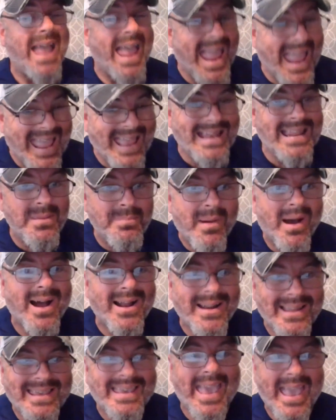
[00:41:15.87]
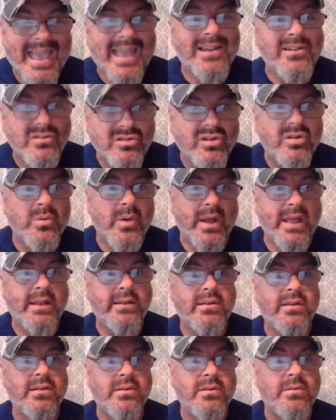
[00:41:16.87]
Anybody can do
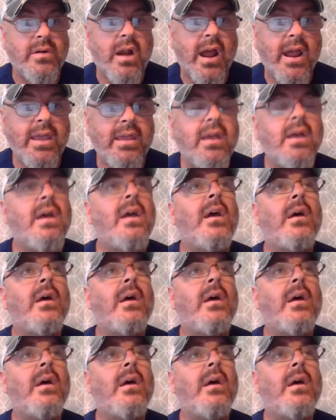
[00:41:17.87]
it, right?